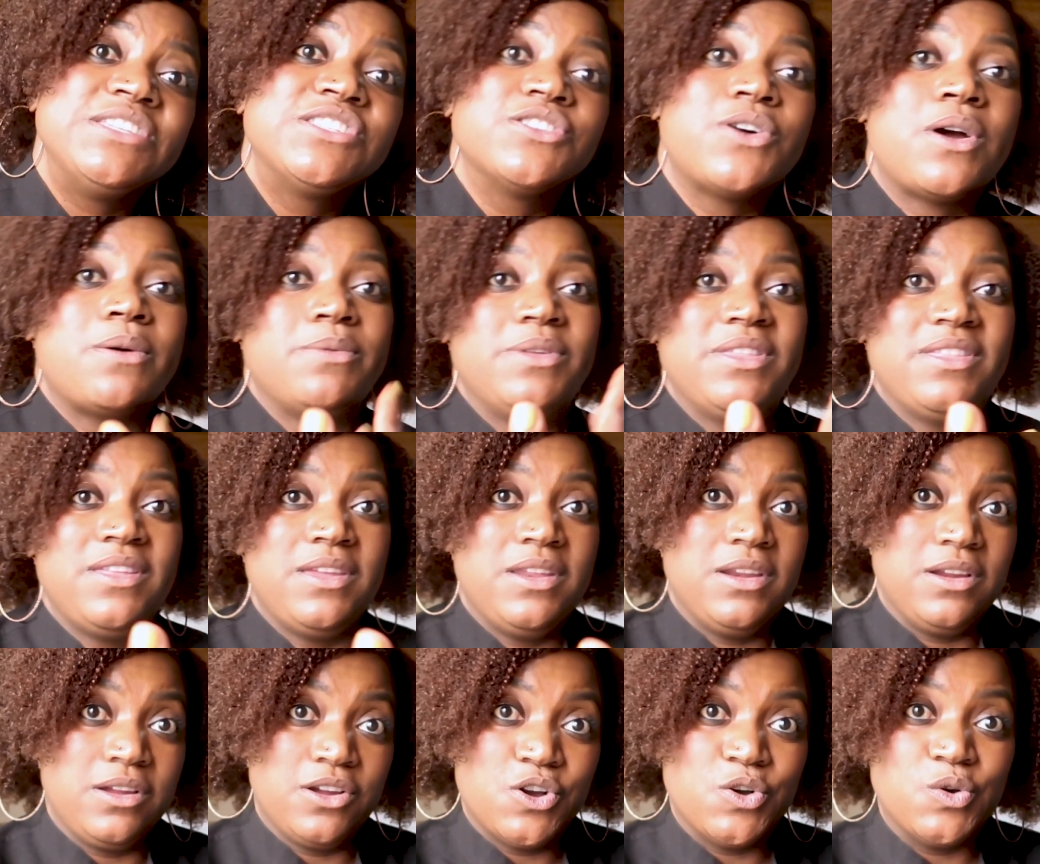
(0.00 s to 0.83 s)
So I would
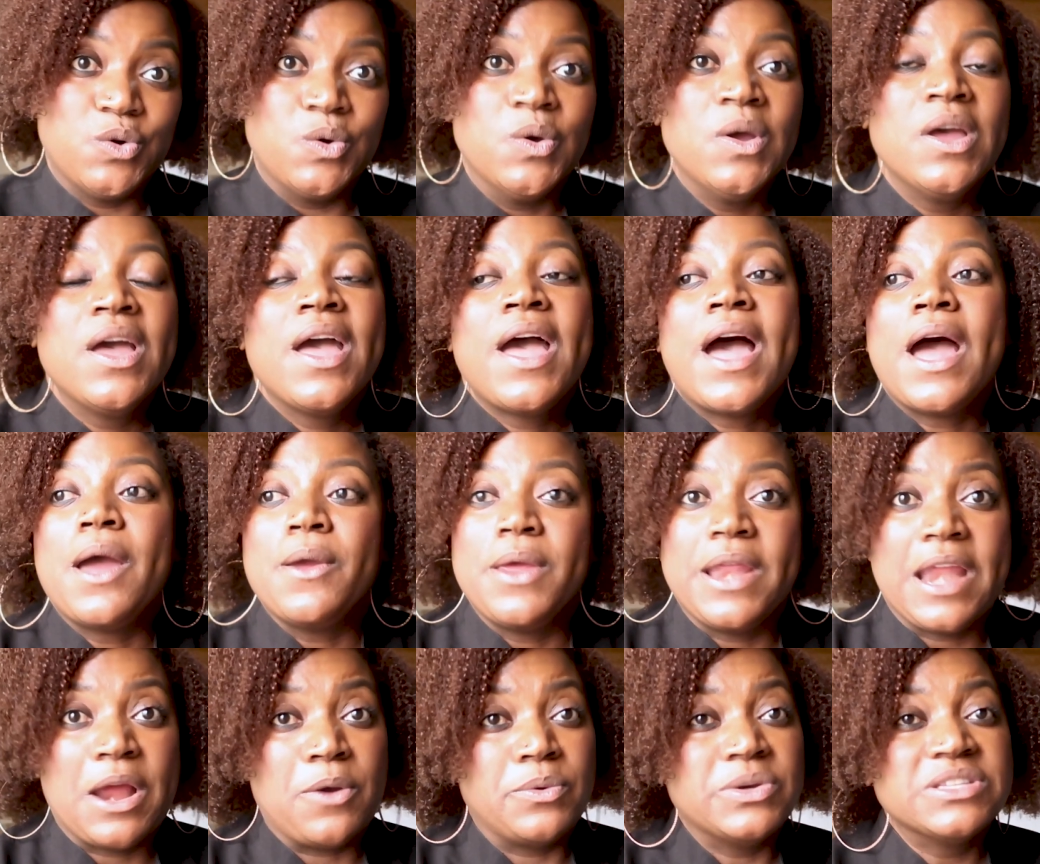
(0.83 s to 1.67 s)
then go,
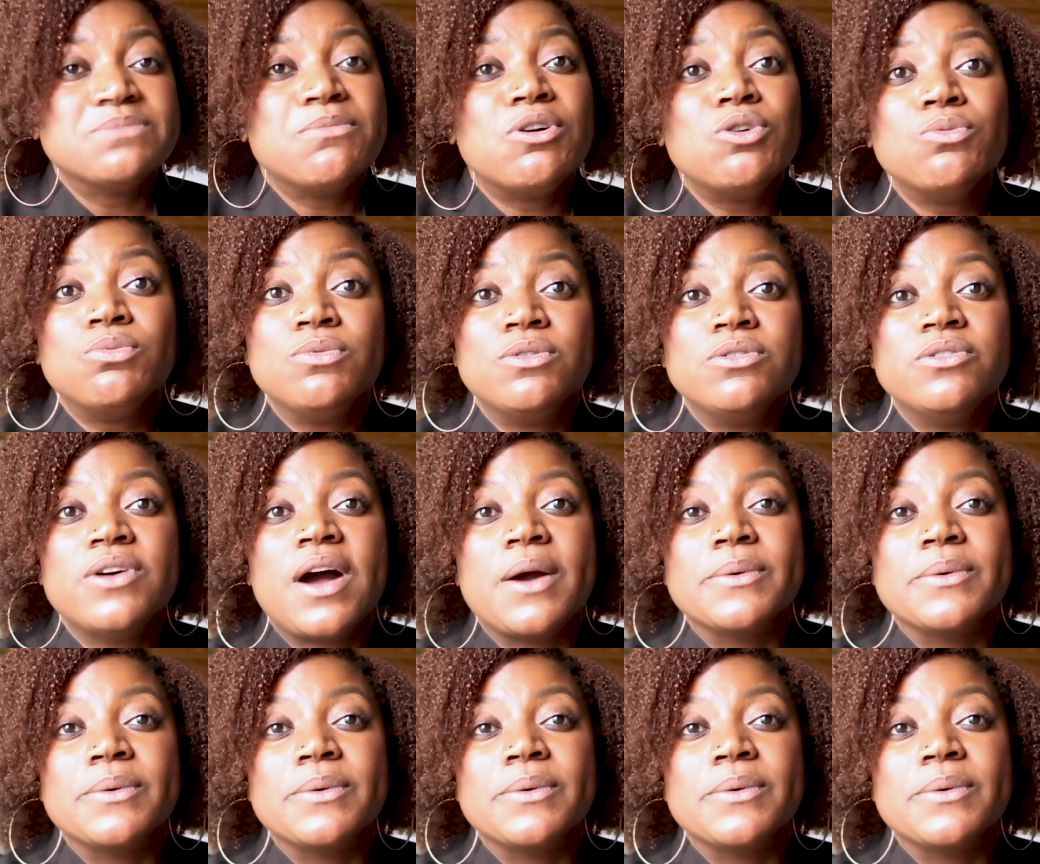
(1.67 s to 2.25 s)
and I was mobile.